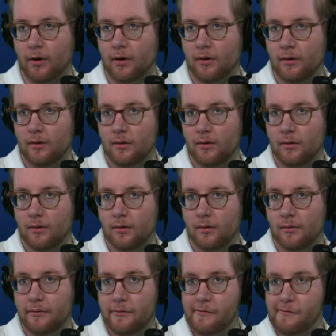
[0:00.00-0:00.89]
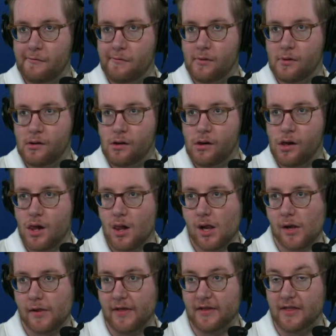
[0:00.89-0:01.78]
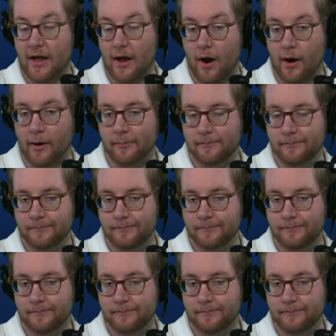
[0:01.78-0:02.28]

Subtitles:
I think they are.